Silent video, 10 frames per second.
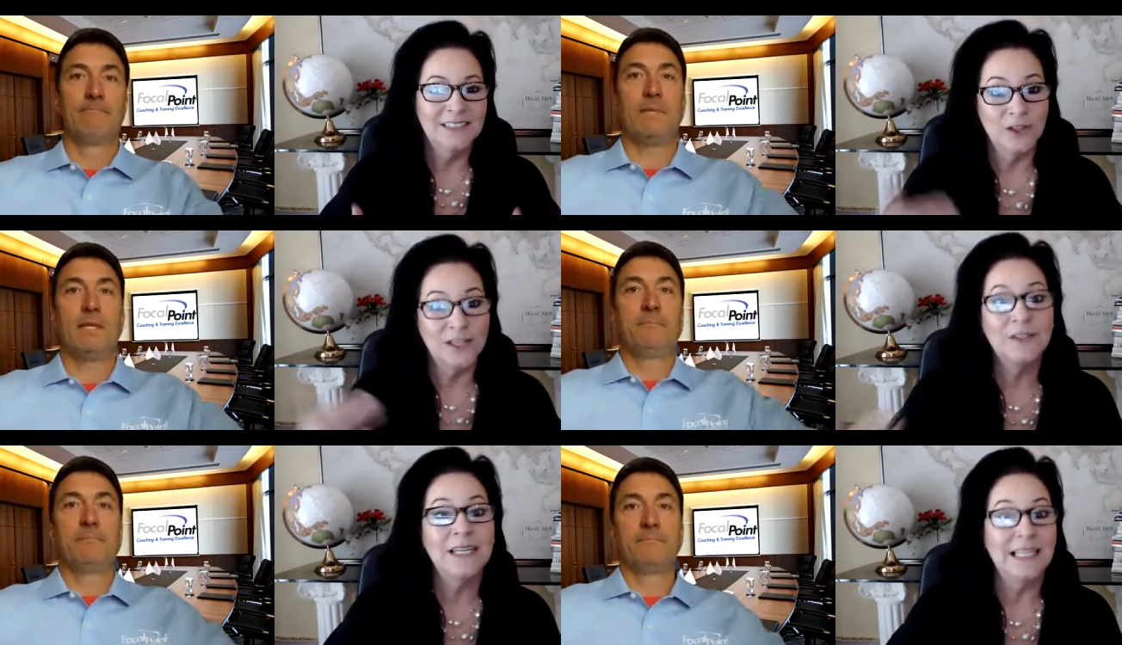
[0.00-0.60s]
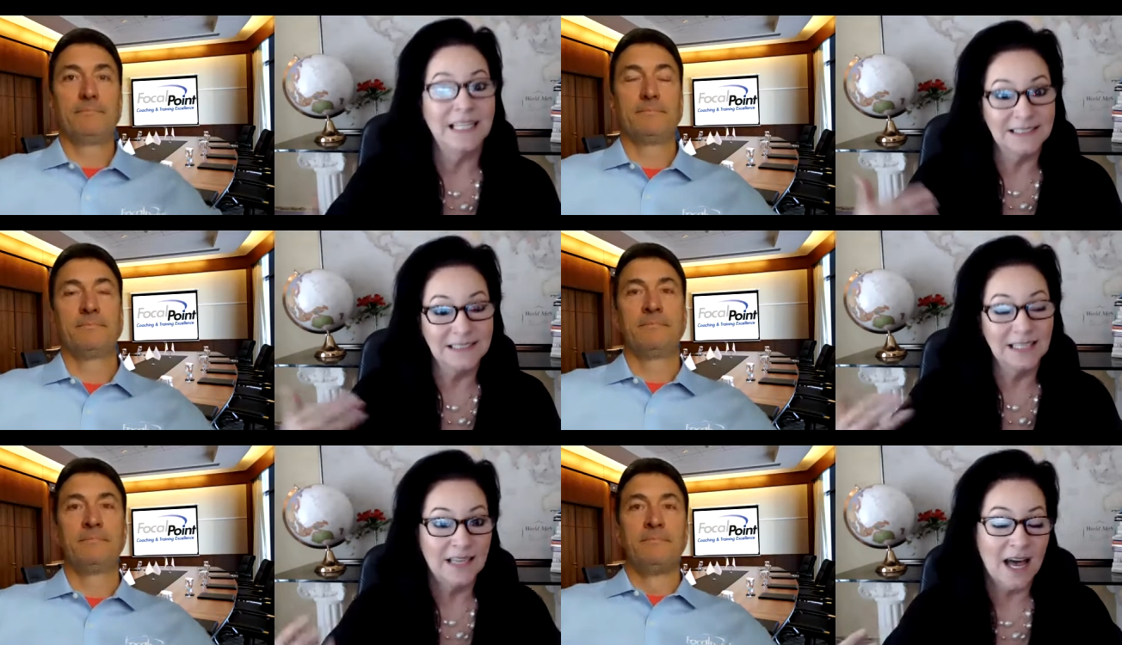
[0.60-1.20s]
Speaker 1: so their yep. needs
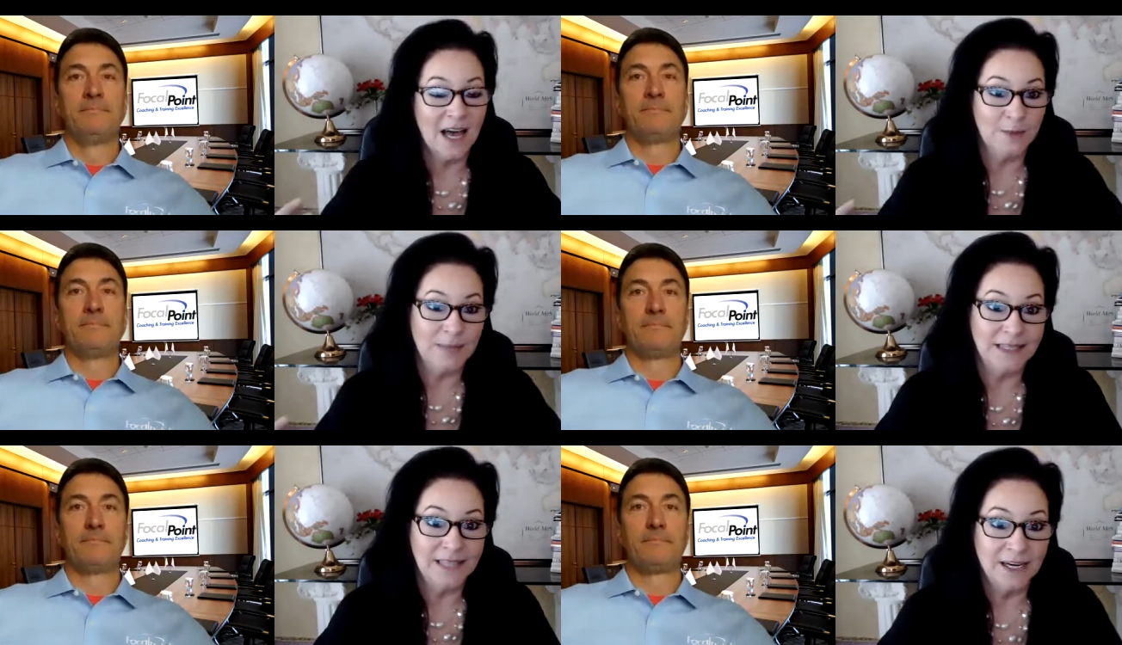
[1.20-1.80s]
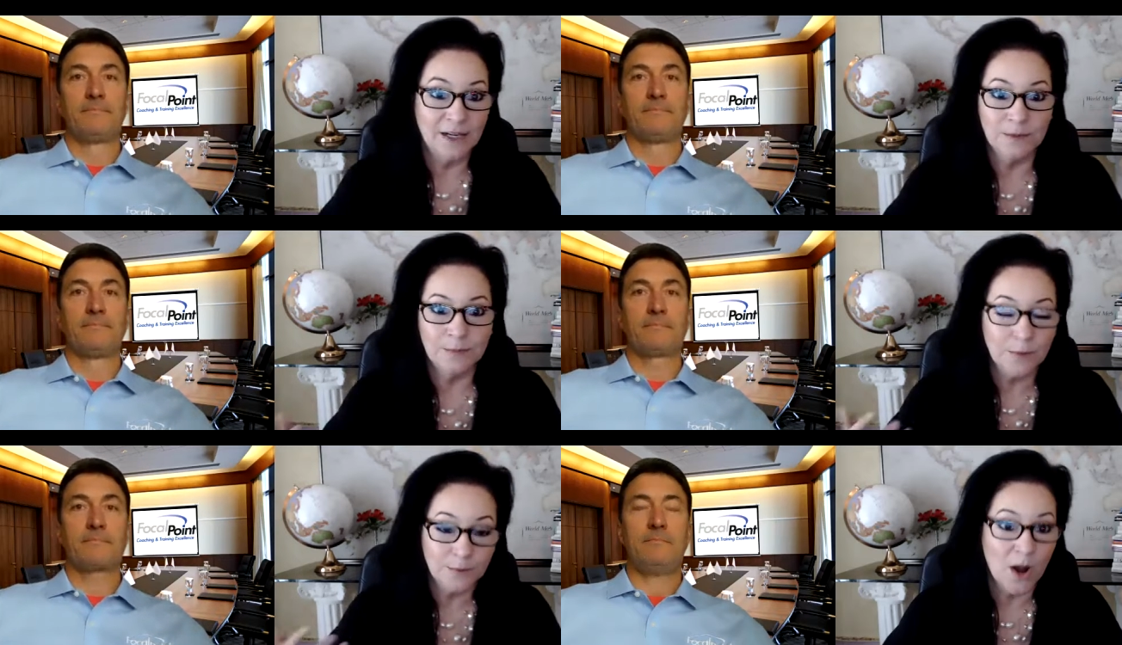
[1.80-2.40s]
um, and their
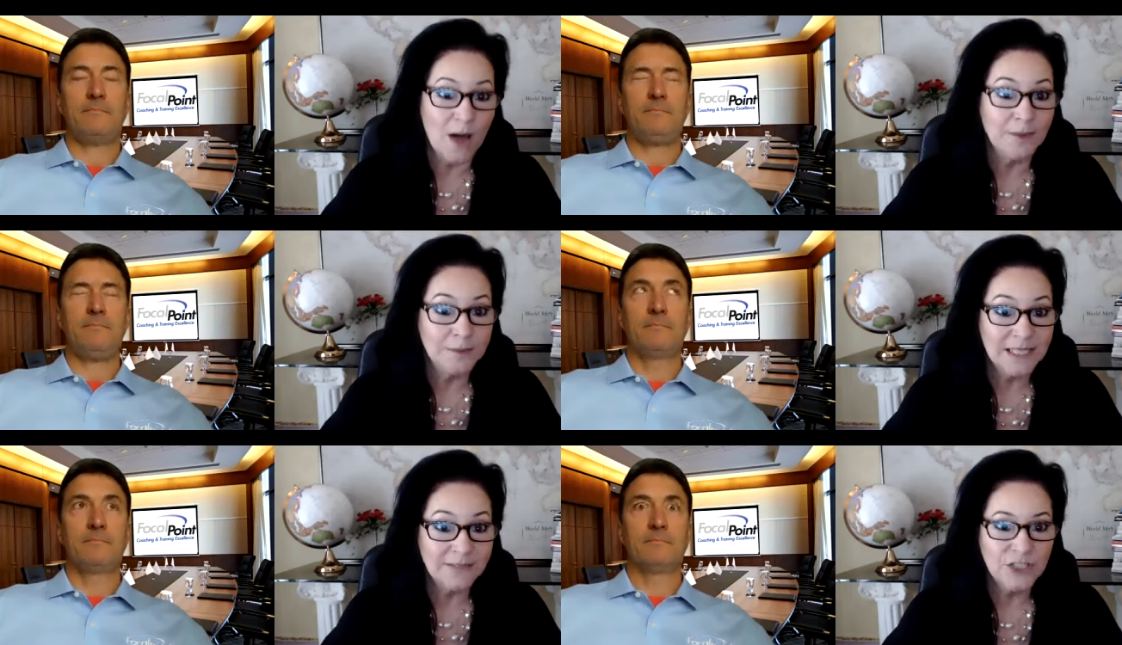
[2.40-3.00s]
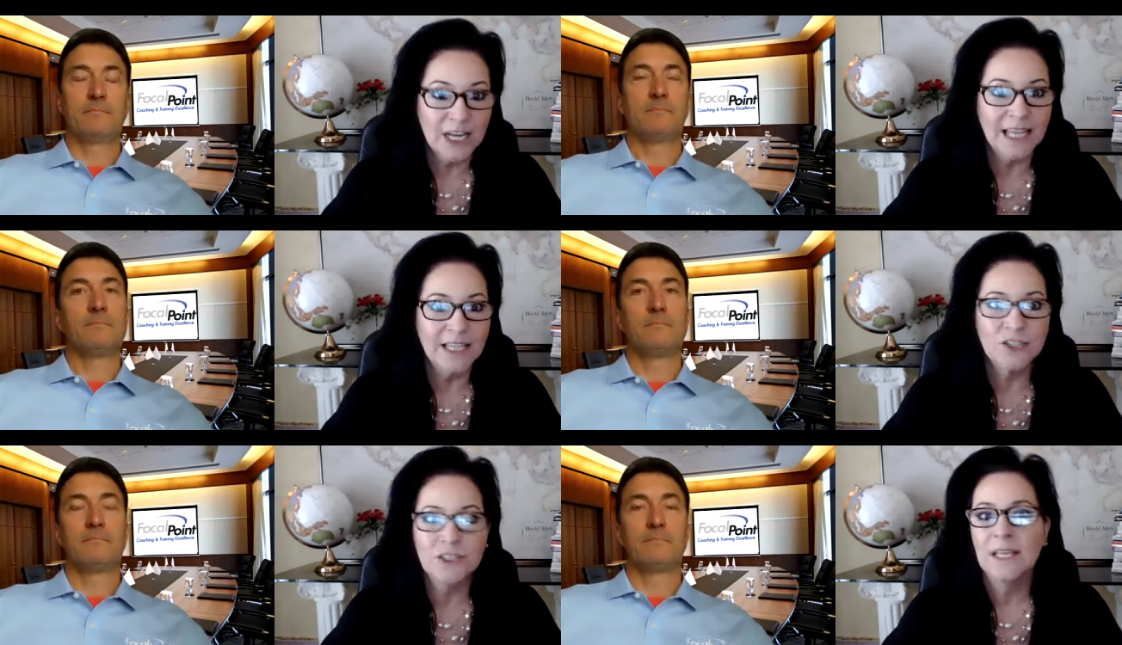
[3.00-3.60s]
problems have
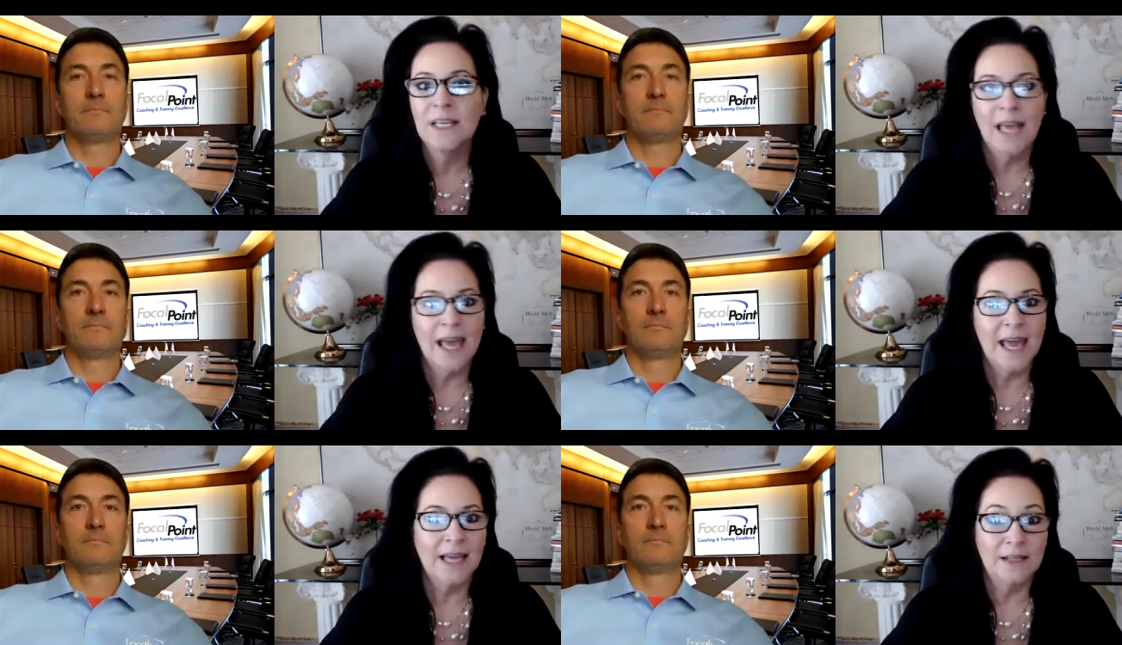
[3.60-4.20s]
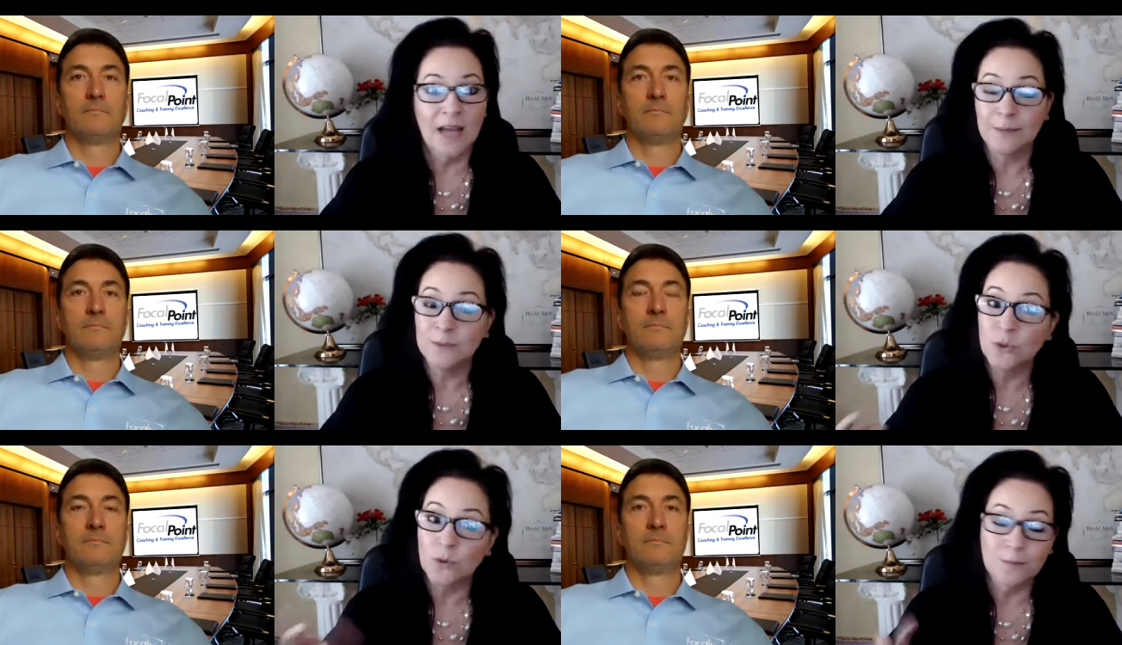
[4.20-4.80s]
changed, and I'm
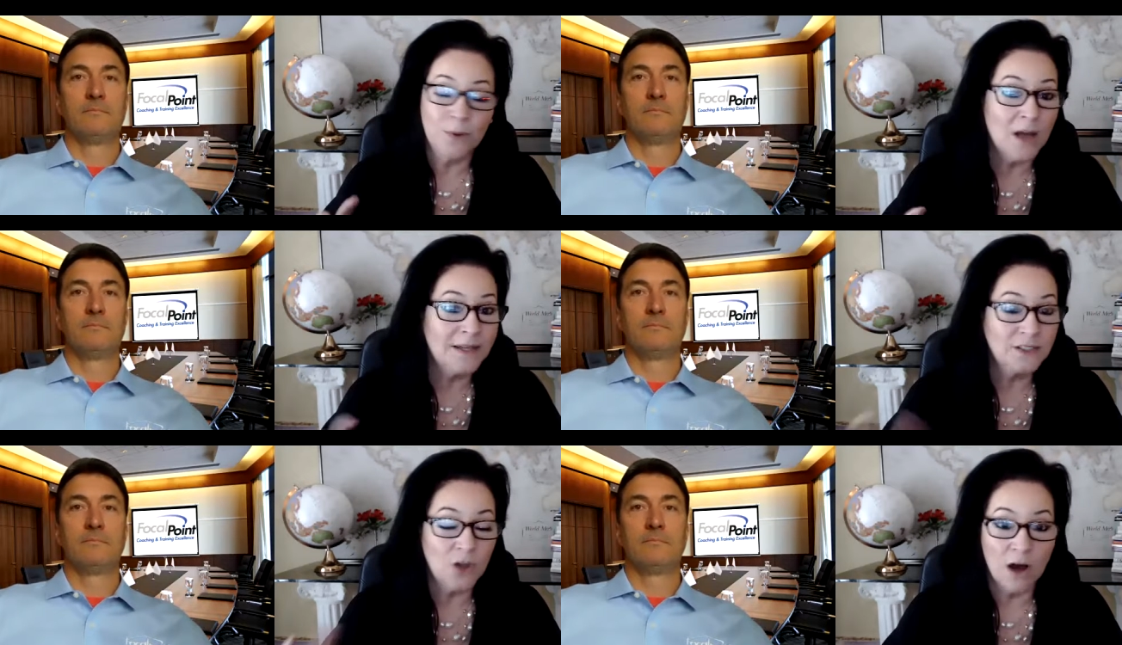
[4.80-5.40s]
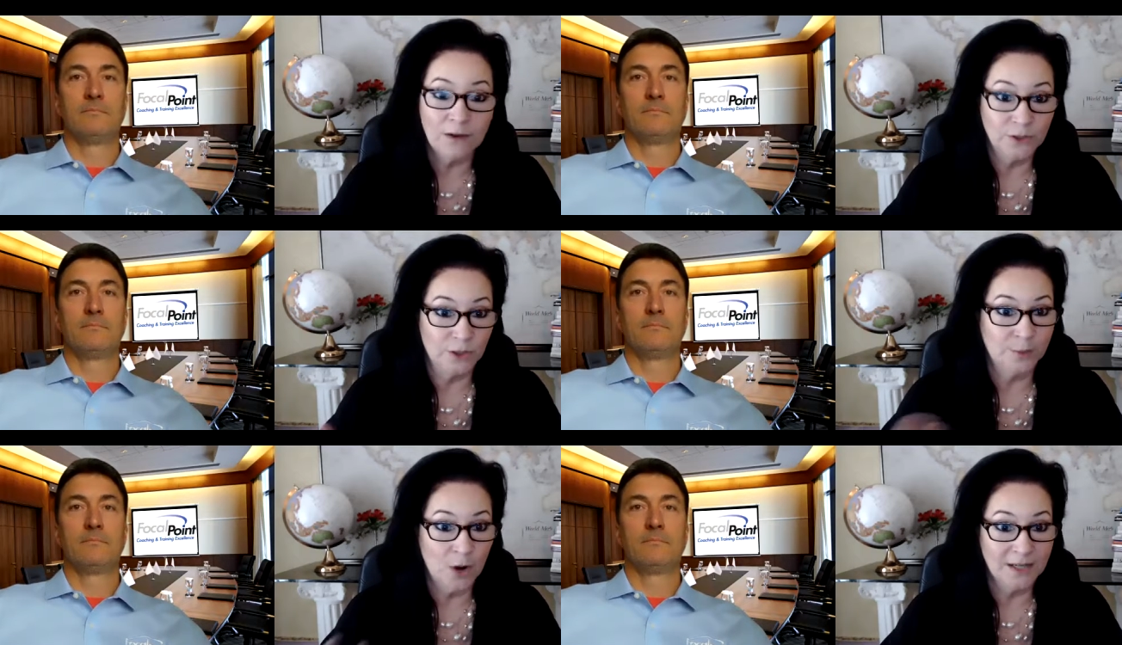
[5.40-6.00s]
sure product op- your
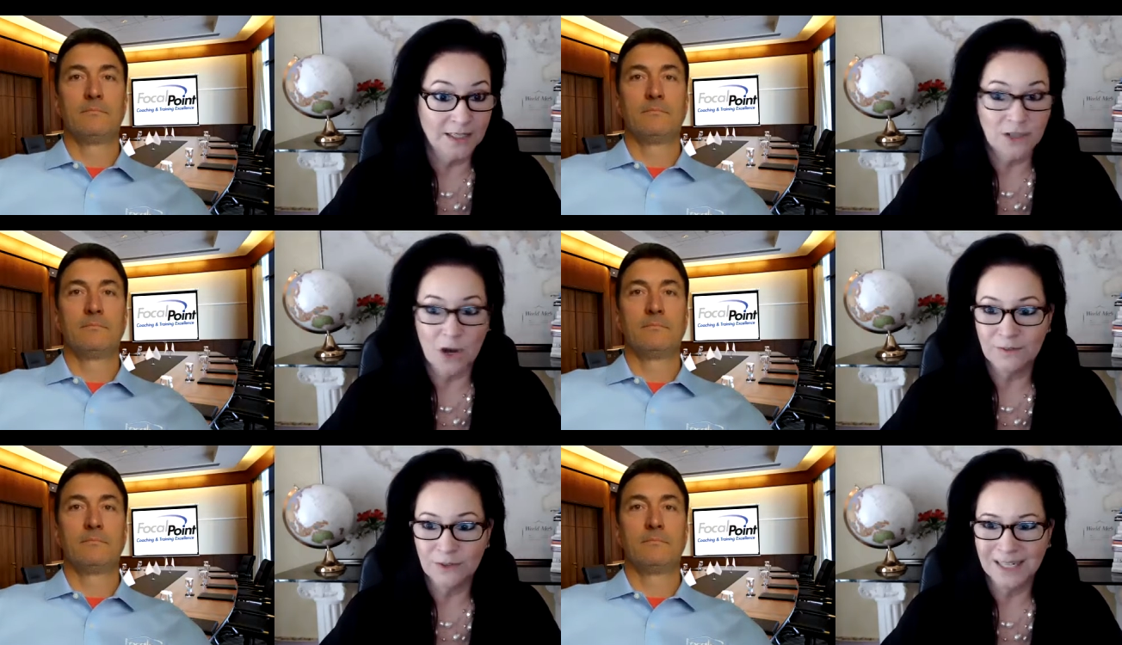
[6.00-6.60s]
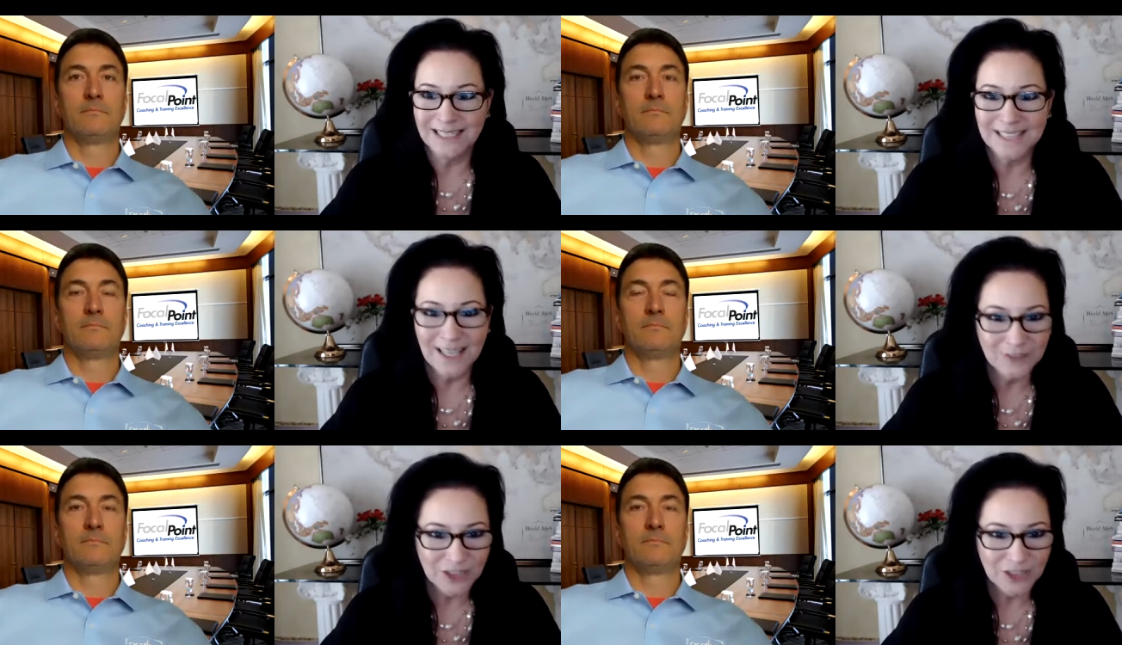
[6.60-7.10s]
product offerings have